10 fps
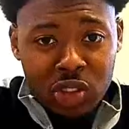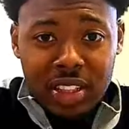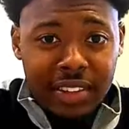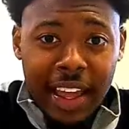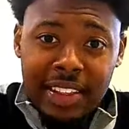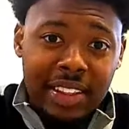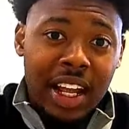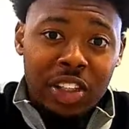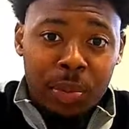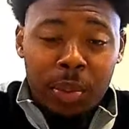of thousands of dollars
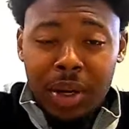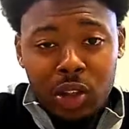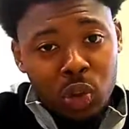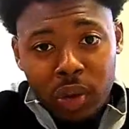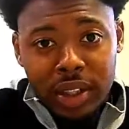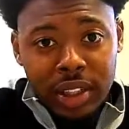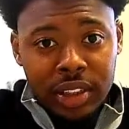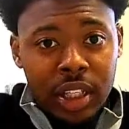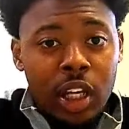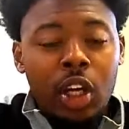per month doing this?
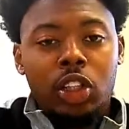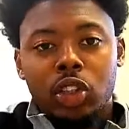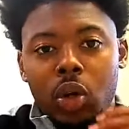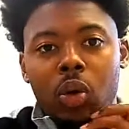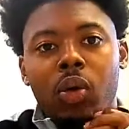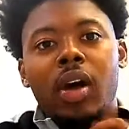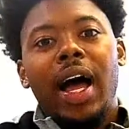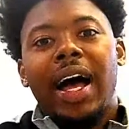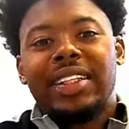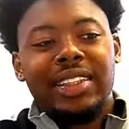So
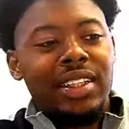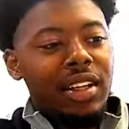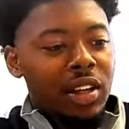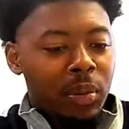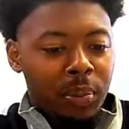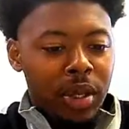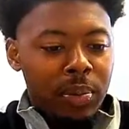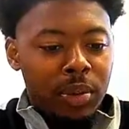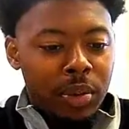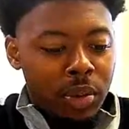I seen other
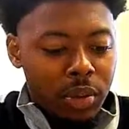people